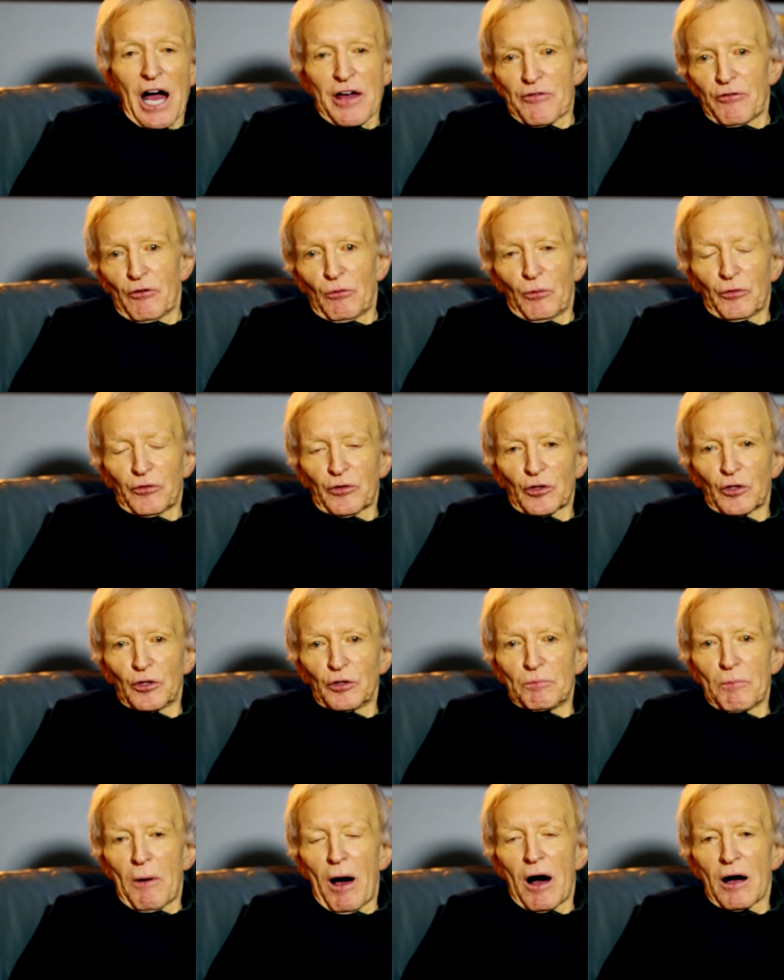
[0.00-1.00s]
I thought was a
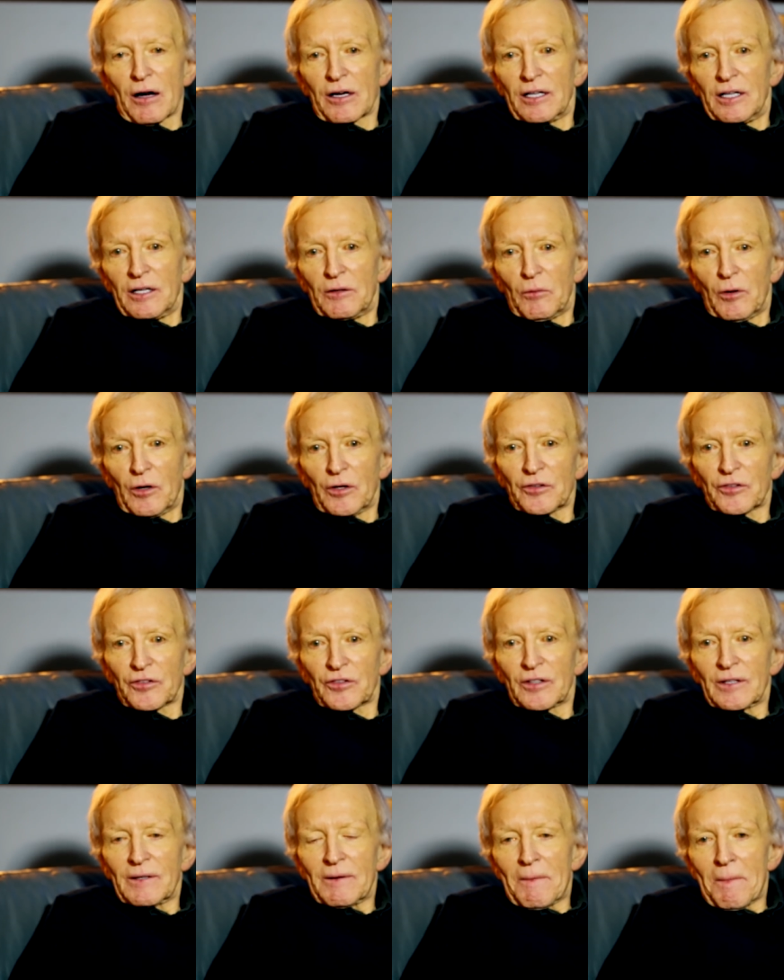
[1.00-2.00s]
good marker
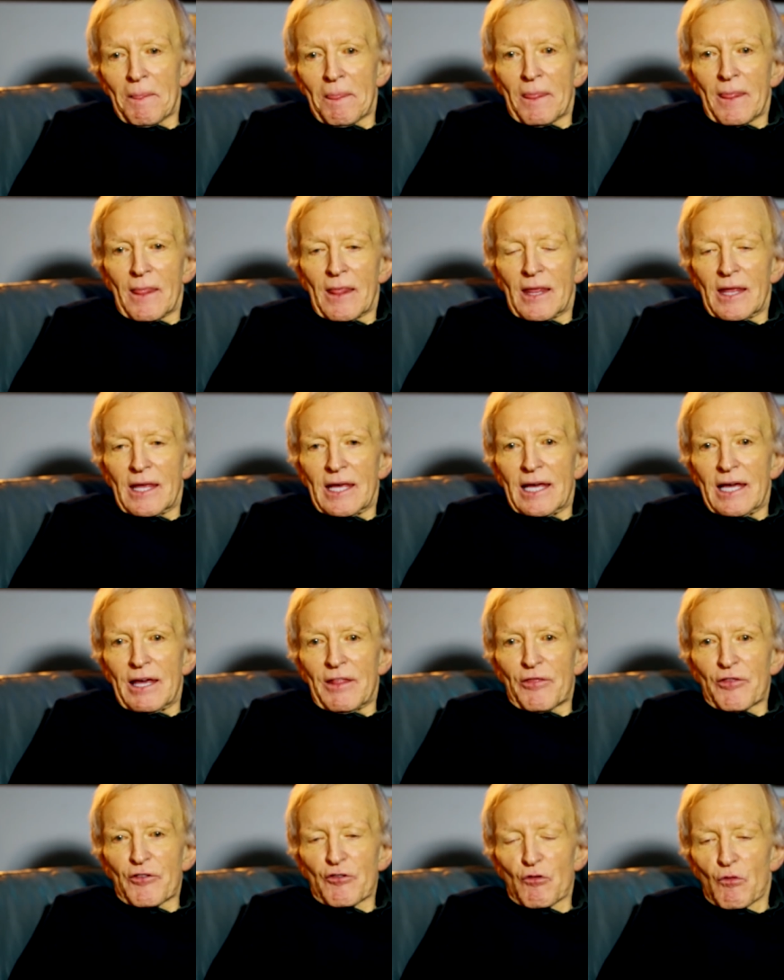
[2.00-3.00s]
was
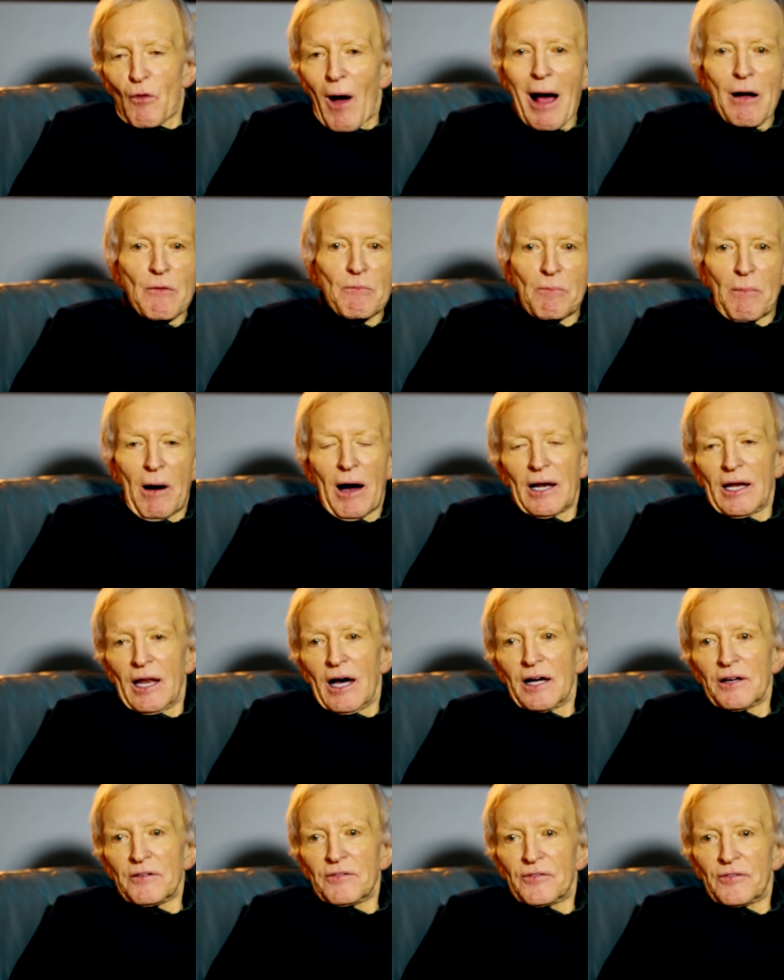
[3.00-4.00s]
throughout my
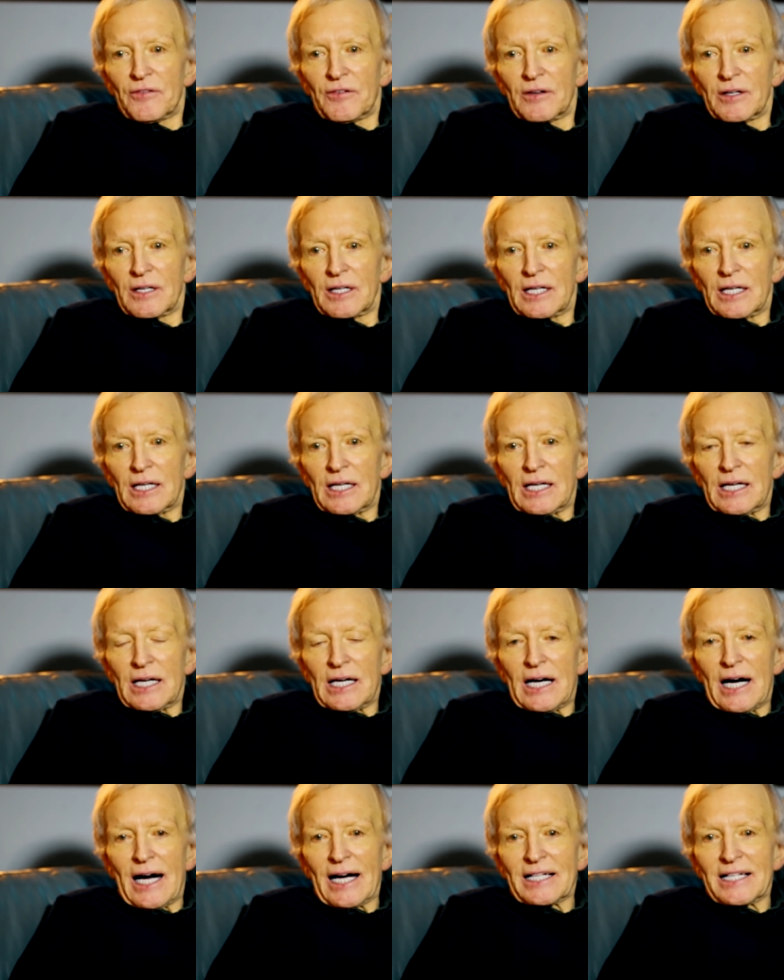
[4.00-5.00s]
life,
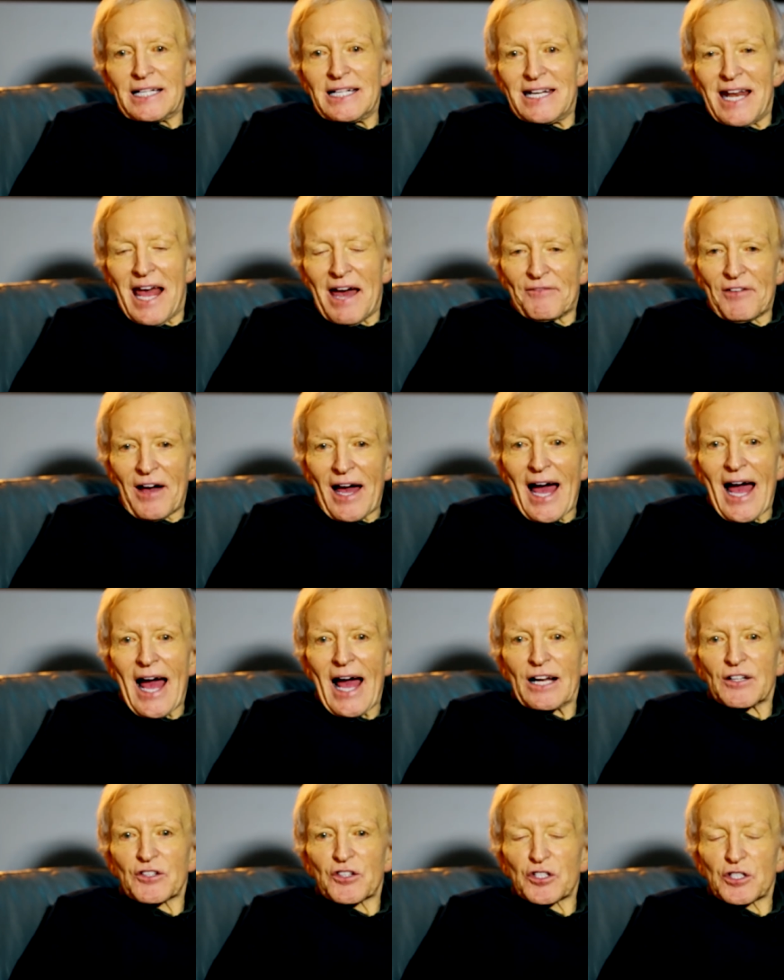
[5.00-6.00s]
I'd never
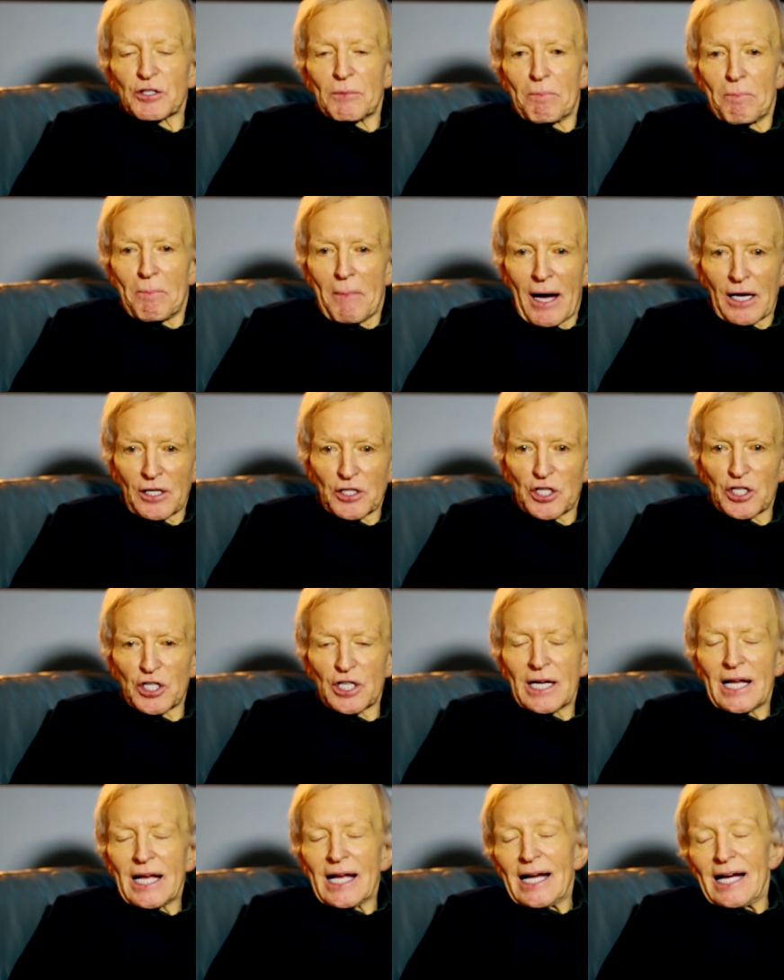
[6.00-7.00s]
had so
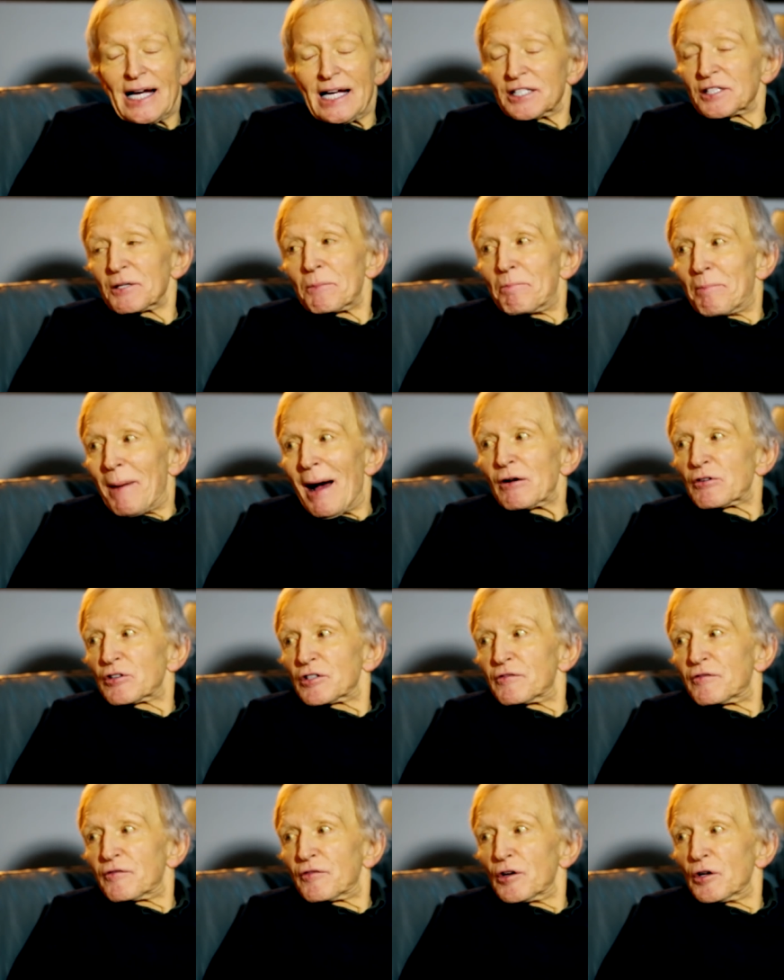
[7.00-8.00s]
much as a bout
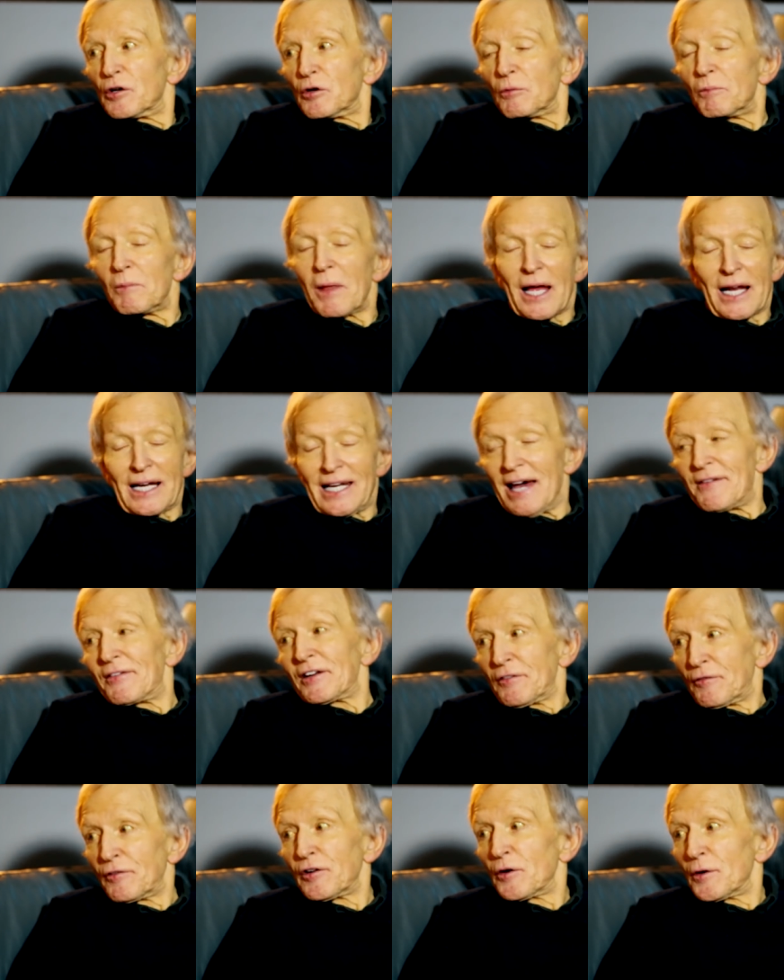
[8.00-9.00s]
of flu. Never
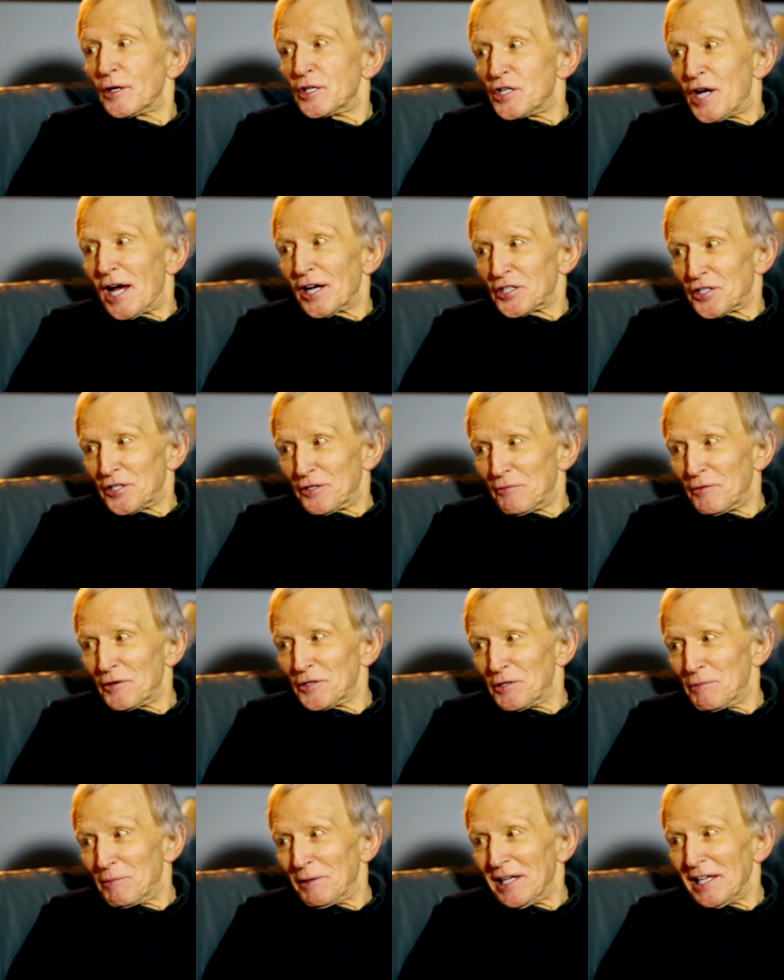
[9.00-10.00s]
had a flu injection,
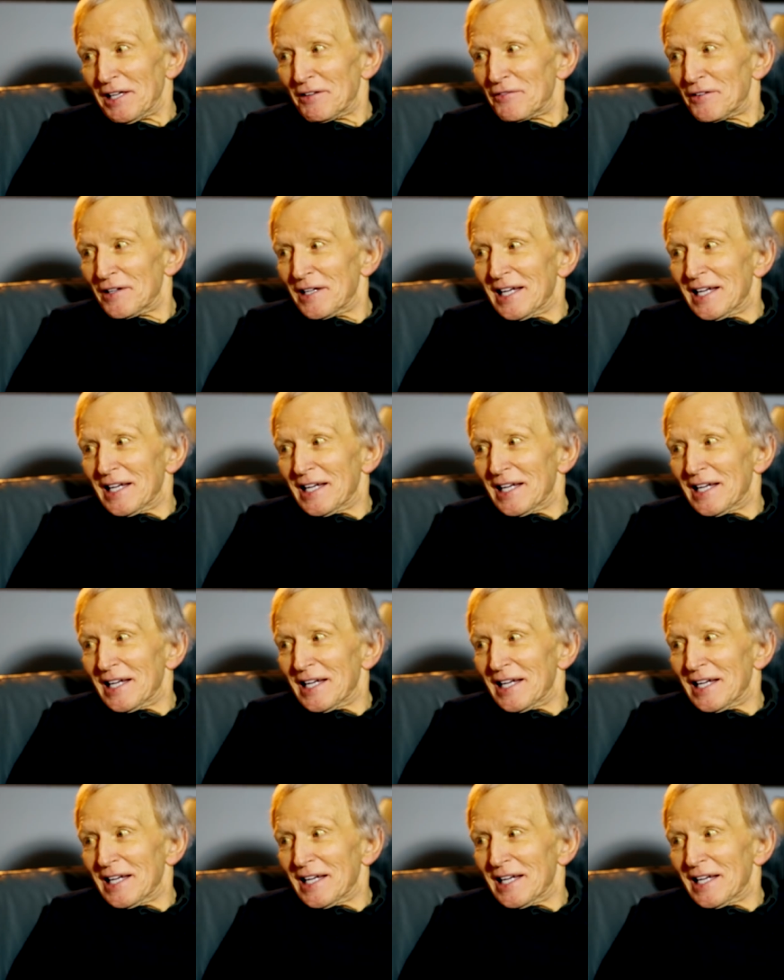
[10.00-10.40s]
would you believe?